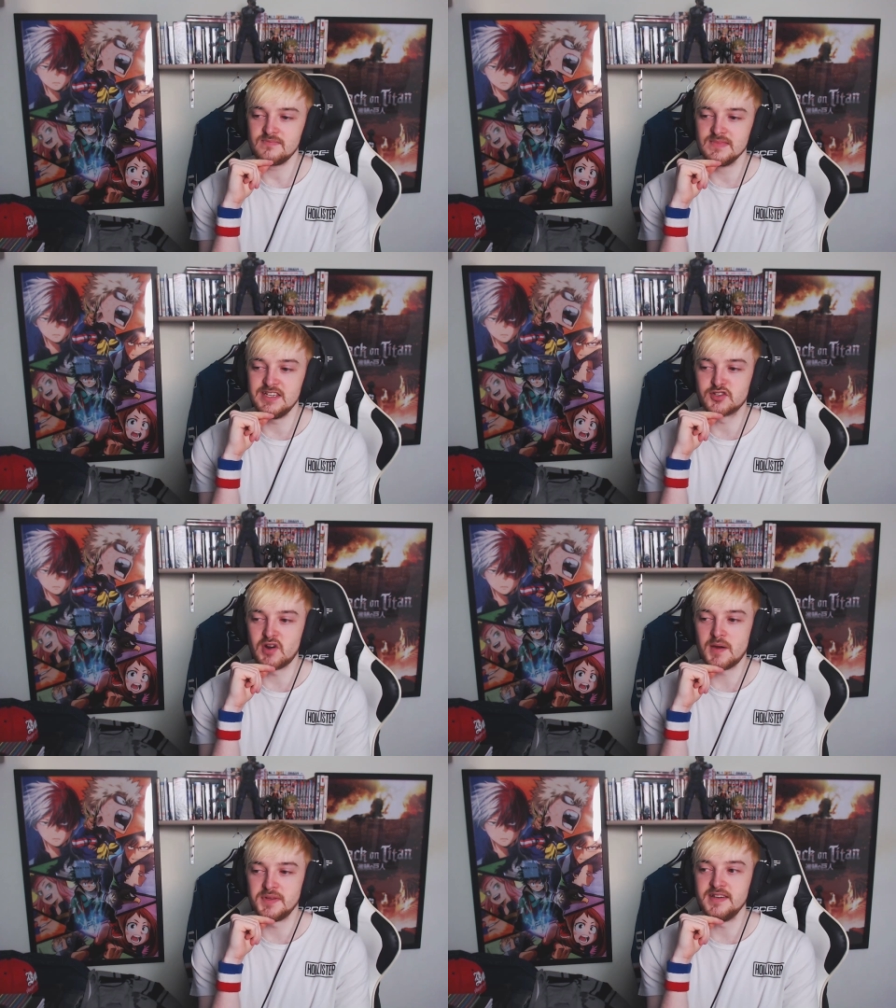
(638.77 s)
he's
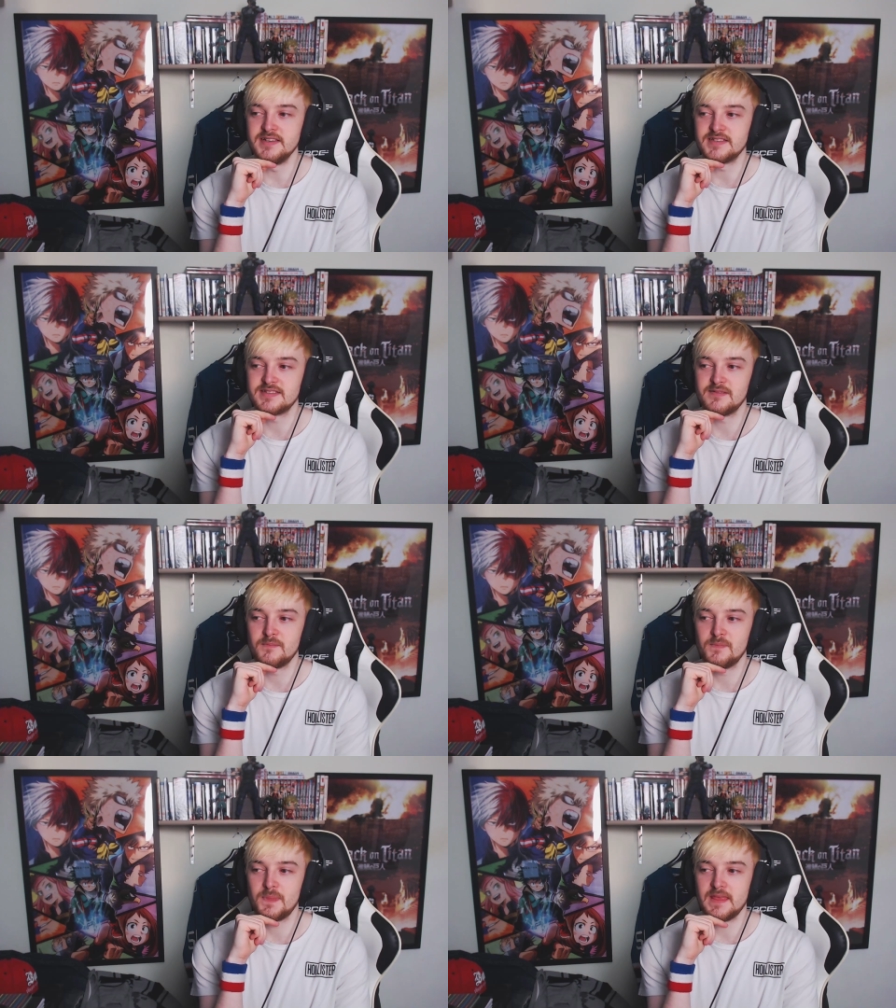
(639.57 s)
grabbing this,
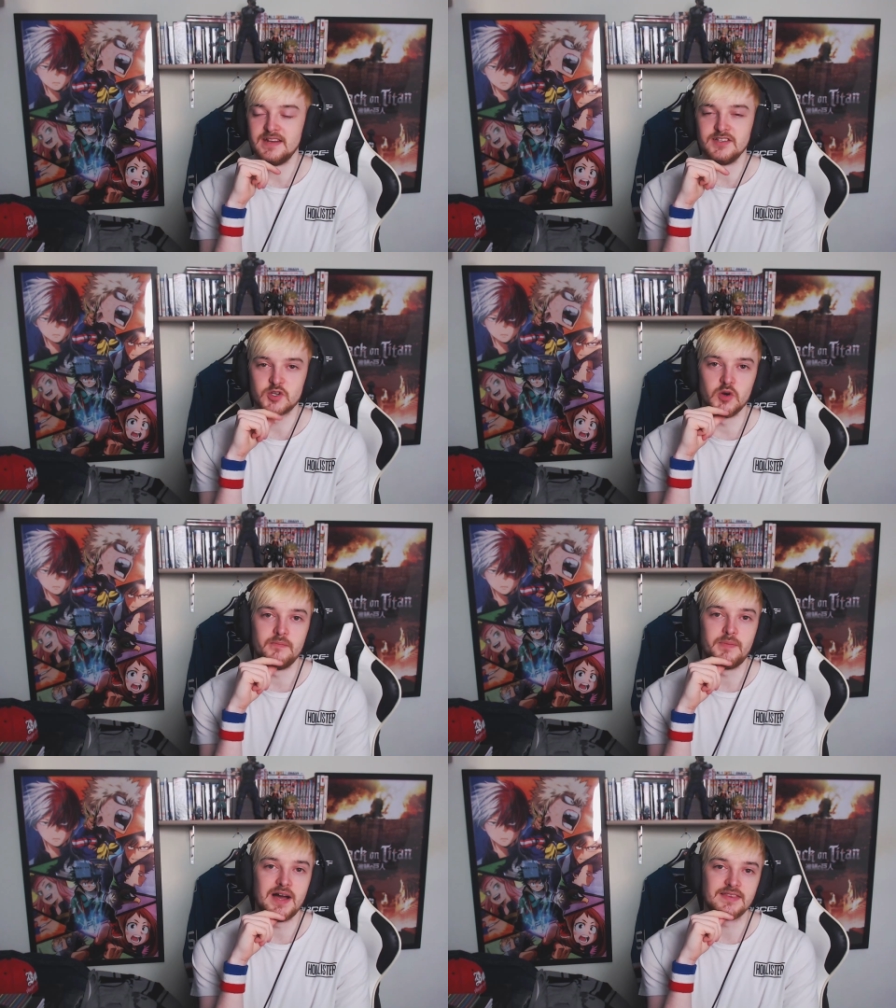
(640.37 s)
and he's going
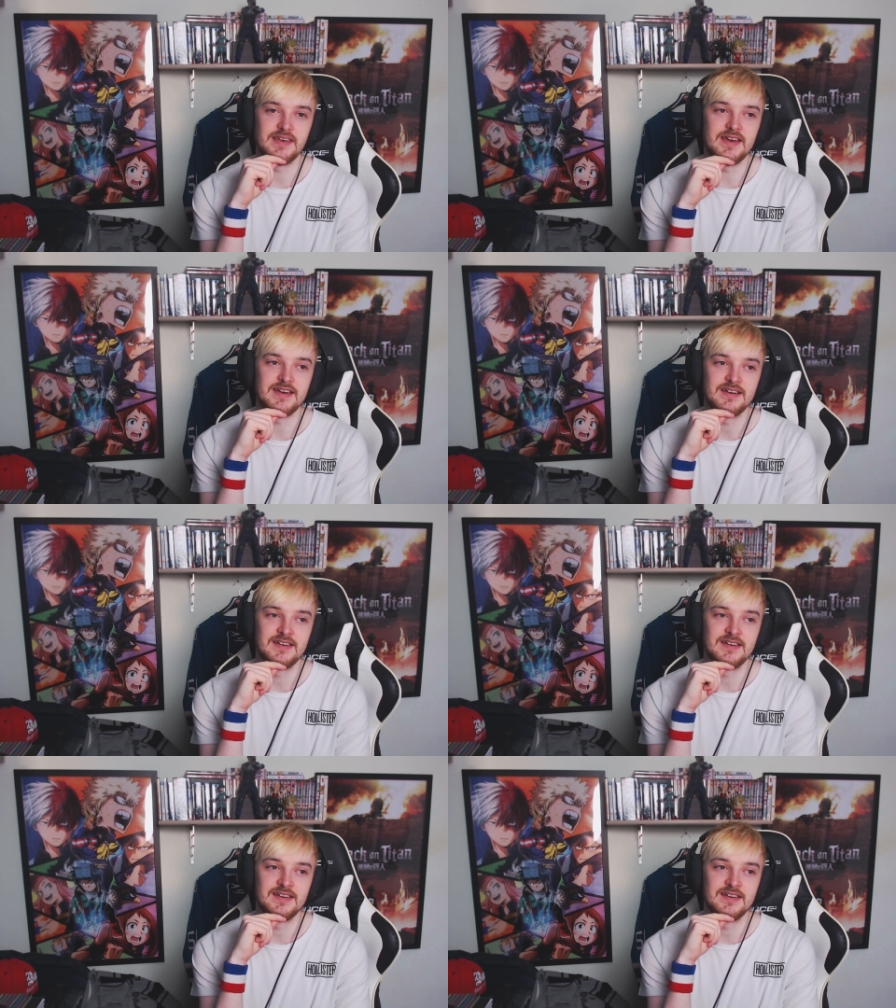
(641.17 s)
back there,